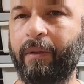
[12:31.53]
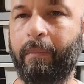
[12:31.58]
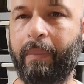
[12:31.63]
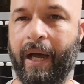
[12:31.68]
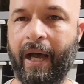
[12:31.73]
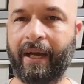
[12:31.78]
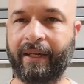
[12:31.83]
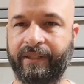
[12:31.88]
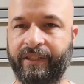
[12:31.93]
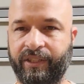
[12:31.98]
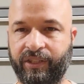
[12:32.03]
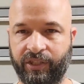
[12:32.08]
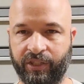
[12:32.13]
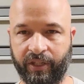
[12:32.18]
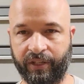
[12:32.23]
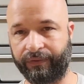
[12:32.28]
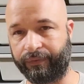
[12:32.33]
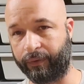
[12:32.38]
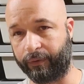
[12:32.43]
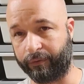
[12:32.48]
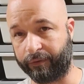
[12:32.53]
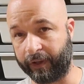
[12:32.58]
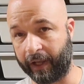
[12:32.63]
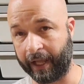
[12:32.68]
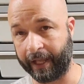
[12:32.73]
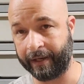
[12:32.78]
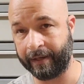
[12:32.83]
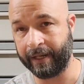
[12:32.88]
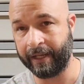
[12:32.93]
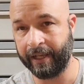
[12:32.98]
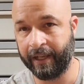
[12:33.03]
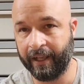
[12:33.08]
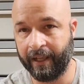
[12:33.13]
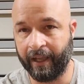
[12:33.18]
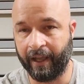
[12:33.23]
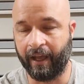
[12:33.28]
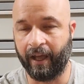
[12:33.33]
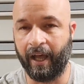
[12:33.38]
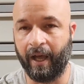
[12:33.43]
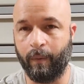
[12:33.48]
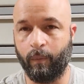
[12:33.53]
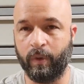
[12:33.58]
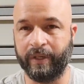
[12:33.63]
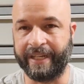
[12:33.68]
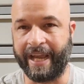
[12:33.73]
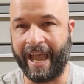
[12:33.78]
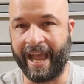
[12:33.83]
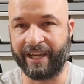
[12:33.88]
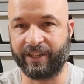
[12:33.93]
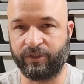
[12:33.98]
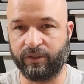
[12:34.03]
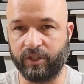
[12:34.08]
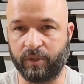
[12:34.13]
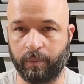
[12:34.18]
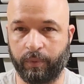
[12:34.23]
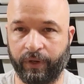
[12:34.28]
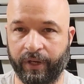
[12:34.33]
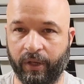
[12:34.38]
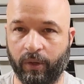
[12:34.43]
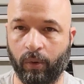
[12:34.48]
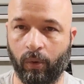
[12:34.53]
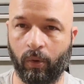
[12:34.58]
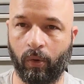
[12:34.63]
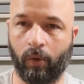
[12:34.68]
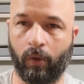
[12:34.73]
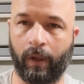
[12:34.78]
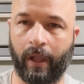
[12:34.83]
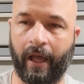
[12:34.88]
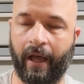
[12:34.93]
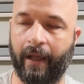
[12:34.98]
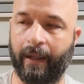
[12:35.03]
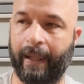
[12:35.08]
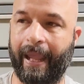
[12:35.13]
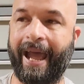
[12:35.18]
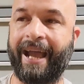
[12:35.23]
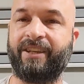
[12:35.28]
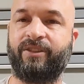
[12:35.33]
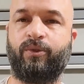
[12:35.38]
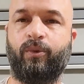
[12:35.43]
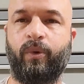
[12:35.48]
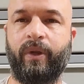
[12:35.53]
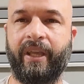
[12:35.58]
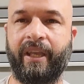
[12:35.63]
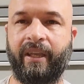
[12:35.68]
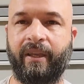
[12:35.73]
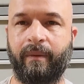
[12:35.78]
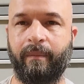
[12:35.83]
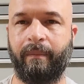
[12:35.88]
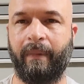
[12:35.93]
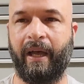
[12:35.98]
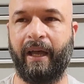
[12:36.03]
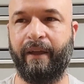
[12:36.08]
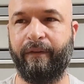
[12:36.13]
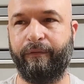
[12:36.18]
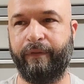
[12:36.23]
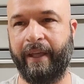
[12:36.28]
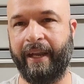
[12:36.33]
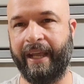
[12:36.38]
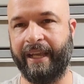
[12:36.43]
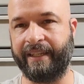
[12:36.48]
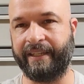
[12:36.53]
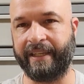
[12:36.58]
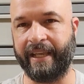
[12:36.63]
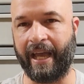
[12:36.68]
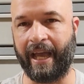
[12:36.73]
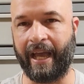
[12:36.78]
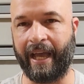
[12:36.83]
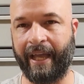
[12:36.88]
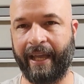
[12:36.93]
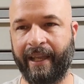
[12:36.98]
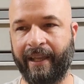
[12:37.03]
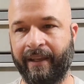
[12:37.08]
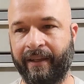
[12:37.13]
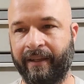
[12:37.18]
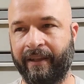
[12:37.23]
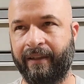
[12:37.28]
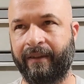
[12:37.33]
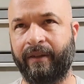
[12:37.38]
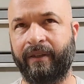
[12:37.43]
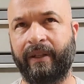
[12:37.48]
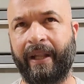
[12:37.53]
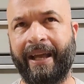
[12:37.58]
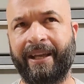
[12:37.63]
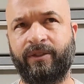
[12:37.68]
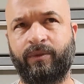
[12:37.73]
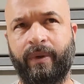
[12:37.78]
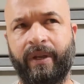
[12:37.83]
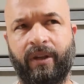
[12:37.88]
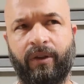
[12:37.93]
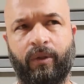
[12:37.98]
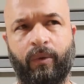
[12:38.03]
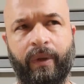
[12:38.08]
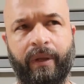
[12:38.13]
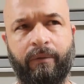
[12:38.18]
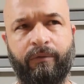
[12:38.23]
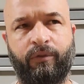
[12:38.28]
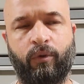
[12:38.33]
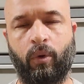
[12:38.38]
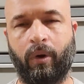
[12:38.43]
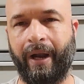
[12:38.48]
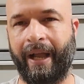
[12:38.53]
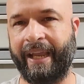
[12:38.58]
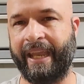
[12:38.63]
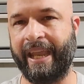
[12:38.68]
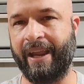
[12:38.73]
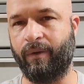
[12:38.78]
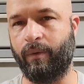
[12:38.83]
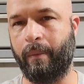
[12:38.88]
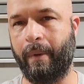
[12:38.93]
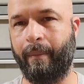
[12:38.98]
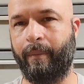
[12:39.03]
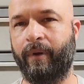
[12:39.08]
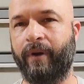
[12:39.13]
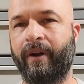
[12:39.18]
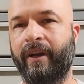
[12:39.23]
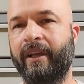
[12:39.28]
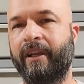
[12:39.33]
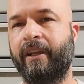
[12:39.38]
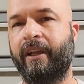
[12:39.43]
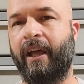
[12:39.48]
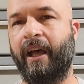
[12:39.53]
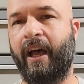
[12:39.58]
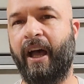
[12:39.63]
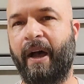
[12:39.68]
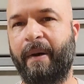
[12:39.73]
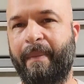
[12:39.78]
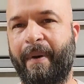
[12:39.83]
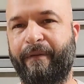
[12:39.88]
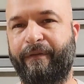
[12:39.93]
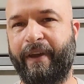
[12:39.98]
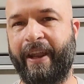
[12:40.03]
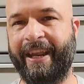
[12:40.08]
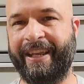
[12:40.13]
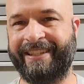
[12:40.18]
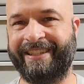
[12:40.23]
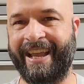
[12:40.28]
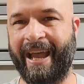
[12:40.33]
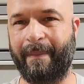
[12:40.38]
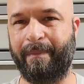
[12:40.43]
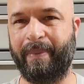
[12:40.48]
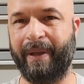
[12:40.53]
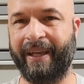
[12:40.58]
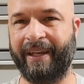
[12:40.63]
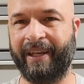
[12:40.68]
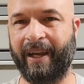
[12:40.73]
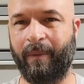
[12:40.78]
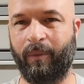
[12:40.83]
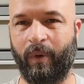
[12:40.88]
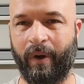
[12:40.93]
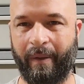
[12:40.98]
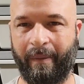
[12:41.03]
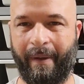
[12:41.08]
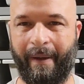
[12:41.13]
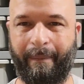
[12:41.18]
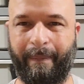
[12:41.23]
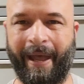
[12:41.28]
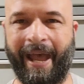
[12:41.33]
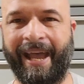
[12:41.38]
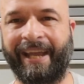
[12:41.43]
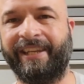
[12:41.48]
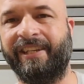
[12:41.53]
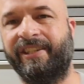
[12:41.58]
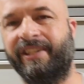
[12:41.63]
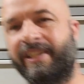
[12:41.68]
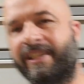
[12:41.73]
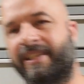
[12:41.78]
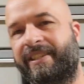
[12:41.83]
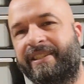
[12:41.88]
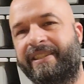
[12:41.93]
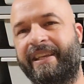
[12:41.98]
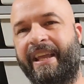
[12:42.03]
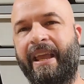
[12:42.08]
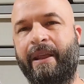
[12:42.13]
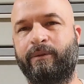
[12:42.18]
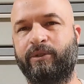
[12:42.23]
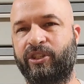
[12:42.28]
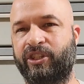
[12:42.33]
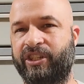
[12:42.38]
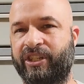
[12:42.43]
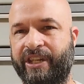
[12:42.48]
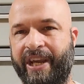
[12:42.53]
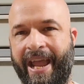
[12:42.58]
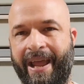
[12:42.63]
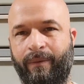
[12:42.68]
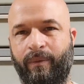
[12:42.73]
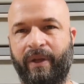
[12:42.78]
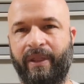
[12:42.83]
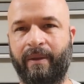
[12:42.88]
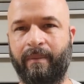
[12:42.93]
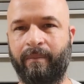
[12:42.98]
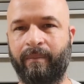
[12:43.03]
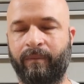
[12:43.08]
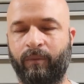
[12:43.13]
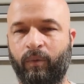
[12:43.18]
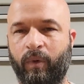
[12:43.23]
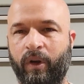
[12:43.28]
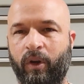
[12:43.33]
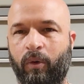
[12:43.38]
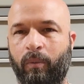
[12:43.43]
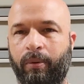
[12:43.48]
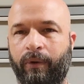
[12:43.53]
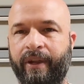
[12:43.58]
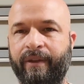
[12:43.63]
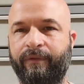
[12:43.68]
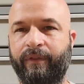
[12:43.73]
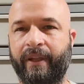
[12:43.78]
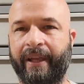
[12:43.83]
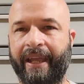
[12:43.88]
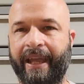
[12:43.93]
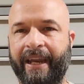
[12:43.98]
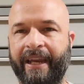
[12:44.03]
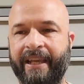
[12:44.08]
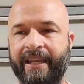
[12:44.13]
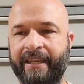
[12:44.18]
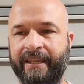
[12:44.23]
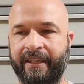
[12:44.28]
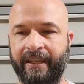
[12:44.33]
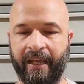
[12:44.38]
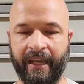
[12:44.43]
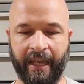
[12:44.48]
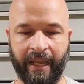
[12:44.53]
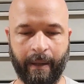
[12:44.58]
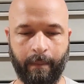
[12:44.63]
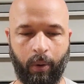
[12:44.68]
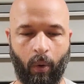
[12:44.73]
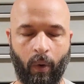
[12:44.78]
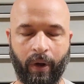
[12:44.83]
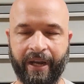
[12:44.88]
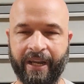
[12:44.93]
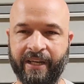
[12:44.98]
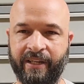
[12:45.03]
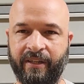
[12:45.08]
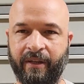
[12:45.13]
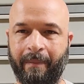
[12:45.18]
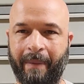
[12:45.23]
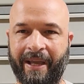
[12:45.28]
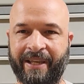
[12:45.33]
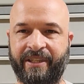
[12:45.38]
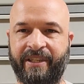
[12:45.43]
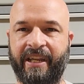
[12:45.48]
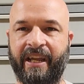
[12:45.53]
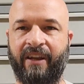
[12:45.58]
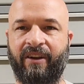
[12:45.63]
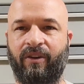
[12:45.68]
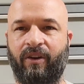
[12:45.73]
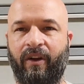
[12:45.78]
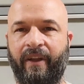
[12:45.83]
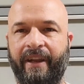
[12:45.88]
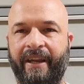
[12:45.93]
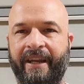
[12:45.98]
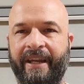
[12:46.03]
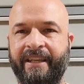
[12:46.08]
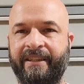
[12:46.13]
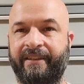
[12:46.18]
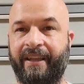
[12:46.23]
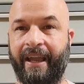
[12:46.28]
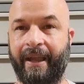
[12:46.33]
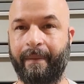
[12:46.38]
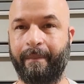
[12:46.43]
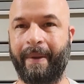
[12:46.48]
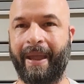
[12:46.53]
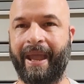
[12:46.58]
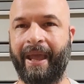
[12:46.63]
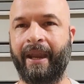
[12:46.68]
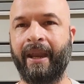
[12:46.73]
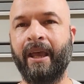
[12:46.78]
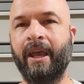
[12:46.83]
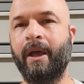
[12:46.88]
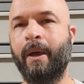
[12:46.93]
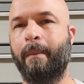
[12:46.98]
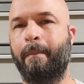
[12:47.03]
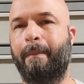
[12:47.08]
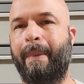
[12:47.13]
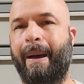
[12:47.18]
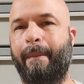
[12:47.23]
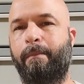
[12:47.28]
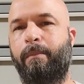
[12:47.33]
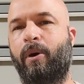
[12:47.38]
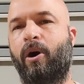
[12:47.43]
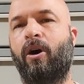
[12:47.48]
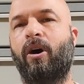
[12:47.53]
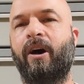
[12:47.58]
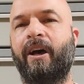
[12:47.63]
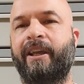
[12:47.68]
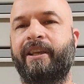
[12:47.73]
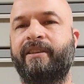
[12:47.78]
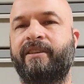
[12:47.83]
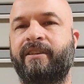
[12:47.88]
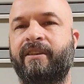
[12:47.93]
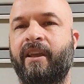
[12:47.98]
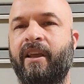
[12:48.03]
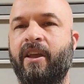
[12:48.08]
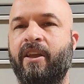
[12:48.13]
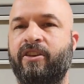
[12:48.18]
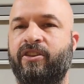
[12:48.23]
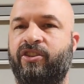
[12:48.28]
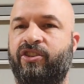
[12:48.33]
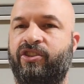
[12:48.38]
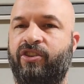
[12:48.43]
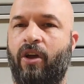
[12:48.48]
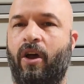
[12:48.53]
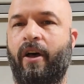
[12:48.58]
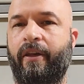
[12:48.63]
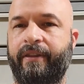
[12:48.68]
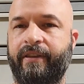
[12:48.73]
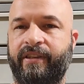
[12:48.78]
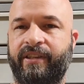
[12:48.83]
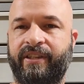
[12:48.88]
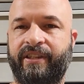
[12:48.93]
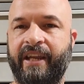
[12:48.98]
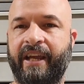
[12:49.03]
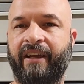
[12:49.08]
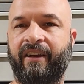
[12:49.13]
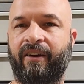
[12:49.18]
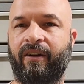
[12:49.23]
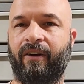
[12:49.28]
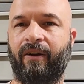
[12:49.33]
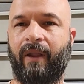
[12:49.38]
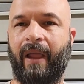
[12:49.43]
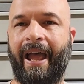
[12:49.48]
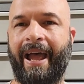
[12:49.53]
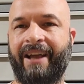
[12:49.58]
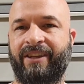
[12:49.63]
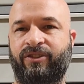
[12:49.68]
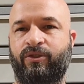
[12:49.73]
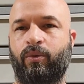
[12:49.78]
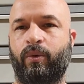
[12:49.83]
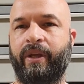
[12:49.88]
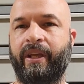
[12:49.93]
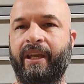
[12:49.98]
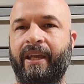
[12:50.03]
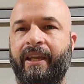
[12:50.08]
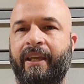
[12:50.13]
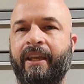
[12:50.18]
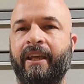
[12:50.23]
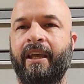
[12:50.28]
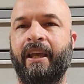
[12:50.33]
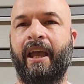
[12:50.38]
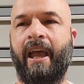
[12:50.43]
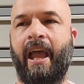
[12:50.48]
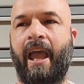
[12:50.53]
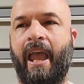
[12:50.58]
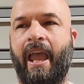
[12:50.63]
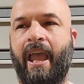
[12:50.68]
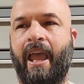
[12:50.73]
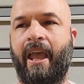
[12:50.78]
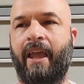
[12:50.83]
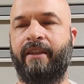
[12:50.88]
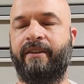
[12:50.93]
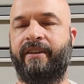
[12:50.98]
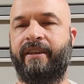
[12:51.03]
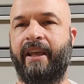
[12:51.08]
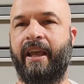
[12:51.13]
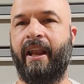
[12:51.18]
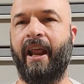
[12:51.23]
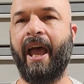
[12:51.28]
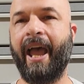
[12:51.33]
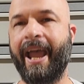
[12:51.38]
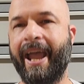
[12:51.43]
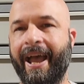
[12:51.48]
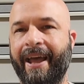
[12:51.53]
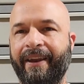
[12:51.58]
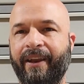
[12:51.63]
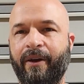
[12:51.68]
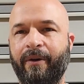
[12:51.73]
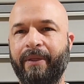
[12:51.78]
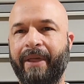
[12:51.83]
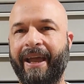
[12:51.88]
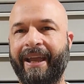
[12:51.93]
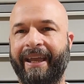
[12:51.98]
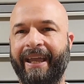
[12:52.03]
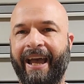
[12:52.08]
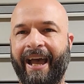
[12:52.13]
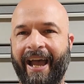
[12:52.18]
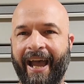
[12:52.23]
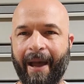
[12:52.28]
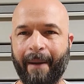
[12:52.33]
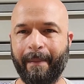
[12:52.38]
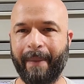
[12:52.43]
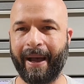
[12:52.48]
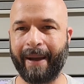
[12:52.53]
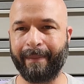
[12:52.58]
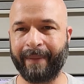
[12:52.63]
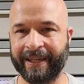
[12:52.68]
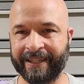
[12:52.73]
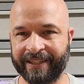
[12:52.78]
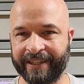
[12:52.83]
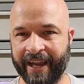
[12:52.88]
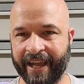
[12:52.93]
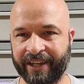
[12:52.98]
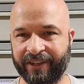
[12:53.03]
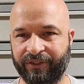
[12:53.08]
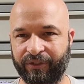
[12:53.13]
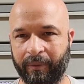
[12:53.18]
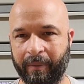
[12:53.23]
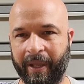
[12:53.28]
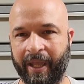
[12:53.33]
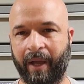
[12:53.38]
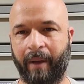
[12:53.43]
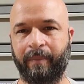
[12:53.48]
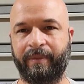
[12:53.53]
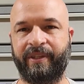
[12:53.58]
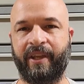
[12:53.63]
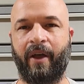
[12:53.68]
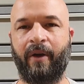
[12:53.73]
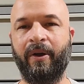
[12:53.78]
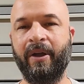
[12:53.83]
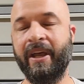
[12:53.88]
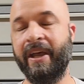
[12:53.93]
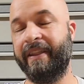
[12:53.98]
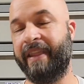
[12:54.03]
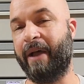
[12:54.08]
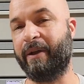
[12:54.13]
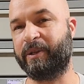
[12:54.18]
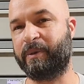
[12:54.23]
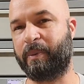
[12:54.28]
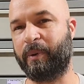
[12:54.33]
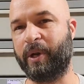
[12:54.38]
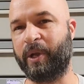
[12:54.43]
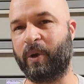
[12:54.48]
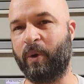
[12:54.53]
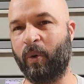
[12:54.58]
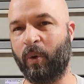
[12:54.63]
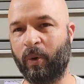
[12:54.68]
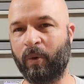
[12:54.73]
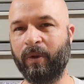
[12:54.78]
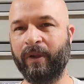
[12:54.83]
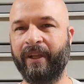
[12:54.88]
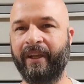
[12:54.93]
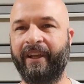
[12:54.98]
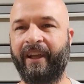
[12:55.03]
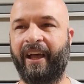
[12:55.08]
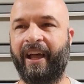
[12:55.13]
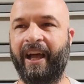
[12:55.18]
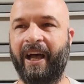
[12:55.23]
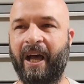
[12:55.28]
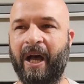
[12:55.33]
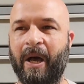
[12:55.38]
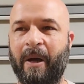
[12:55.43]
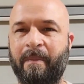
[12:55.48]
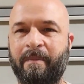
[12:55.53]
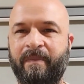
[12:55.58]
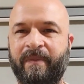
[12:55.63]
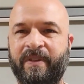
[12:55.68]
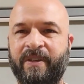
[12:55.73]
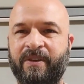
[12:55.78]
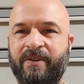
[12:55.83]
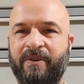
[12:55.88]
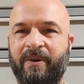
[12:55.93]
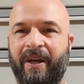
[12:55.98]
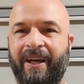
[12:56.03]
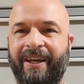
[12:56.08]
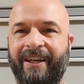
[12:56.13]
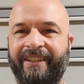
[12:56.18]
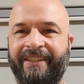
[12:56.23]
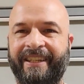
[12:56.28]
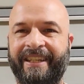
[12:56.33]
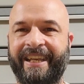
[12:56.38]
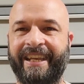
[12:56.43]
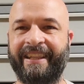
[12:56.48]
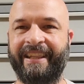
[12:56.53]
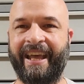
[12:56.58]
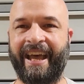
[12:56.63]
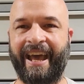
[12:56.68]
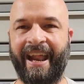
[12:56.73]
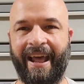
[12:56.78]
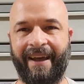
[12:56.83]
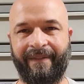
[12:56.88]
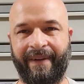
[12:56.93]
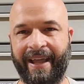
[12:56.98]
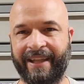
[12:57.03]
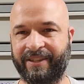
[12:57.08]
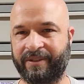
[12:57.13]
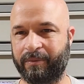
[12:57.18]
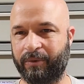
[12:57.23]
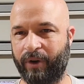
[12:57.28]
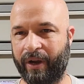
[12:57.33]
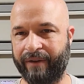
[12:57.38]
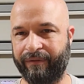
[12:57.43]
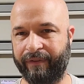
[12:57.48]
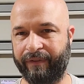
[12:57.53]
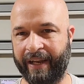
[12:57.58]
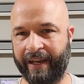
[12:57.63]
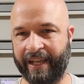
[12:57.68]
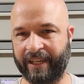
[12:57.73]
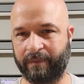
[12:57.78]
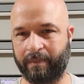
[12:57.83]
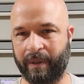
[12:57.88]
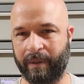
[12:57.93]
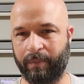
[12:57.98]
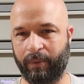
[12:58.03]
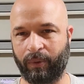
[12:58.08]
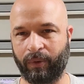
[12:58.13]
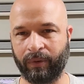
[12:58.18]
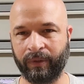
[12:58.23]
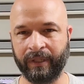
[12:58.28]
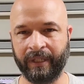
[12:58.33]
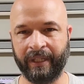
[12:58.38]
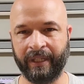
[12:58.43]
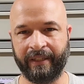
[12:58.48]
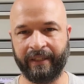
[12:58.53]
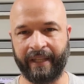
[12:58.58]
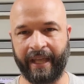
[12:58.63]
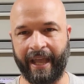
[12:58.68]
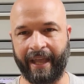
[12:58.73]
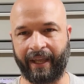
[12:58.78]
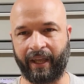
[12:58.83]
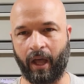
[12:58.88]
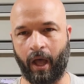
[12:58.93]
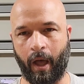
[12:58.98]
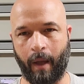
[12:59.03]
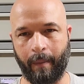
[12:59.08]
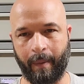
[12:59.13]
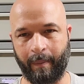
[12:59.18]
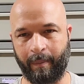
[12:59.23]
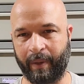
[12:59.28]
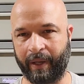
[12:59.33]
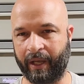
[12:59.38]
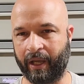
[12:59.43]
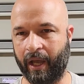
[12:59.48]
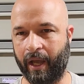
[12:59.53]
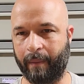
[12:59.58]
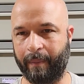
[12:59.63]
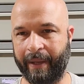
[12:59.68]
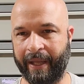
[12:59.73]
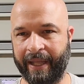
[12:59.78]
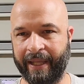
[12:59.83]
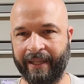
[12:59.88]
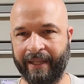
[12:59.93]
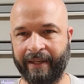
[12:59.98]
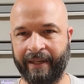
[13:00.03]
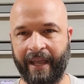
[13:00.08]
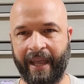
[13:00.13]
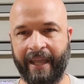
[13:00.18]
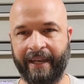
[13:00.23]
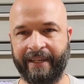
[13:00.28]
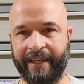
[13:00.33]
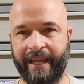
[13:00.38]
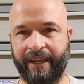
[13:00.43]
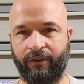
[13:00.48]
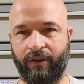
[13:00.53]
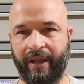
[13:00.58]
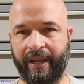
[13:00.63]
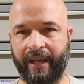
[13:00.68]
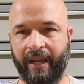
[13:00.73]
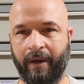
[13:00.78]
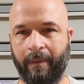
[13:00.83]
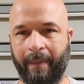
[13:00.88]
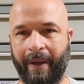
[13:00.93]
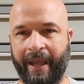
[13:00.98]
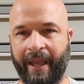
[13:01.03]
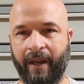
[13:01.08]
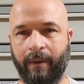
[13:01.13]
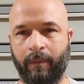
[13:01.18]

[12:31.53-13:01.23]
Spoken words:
of the box just for fun. Which actually is pretty cool. Last week, my FedEx guy, last week or the week before, I can't remember. My FedEx guy picked up one of my packages and was just chatting with him real briefly, and he pointed to my sticker on it, and he's like, man, my boss saw the sticker last week and said, hey, I know that guy. I buy my snakes from him. So that was pretty cool to get that. I've had some great FedEx people that come and pick up and take great care of my